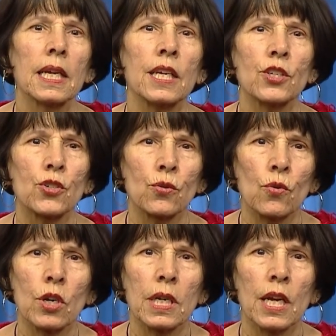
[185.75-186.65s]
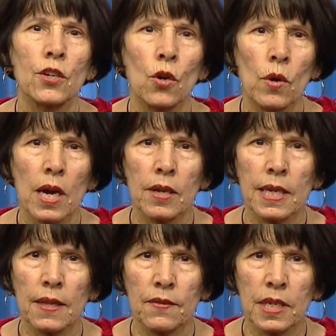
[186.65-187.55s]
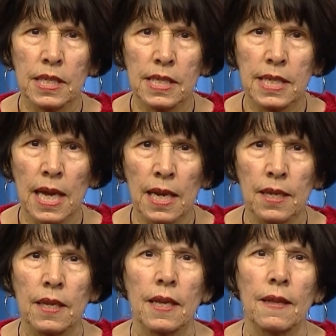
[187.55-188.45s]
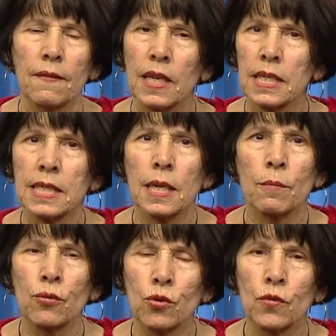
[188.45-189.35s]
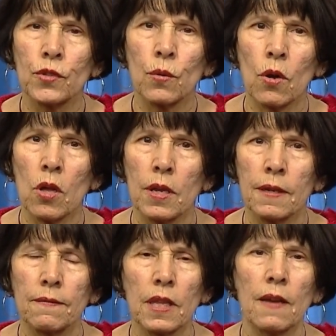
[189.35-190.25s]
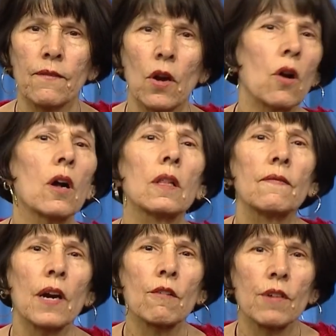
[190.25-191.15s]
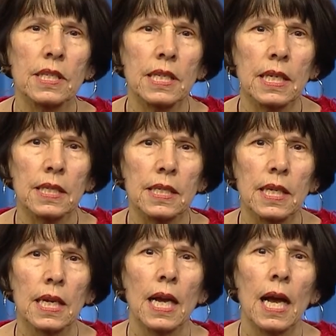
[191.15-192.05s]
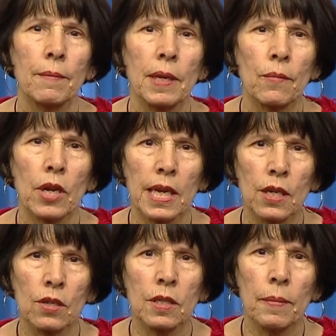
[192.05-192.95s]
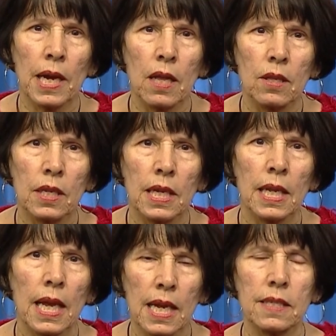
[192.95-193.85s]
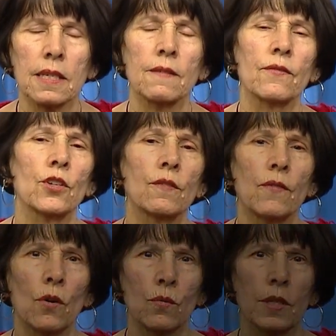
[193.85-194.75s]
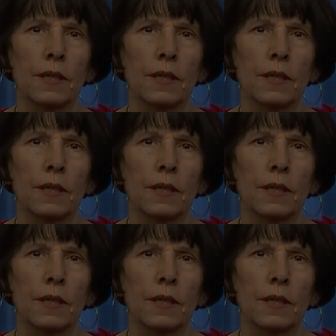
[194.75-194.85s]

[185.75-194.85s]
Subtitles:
In short, I know how to get things done, things that improve the quality of life for all of our residents. I'm number 8 on the ballot and asking for your vote.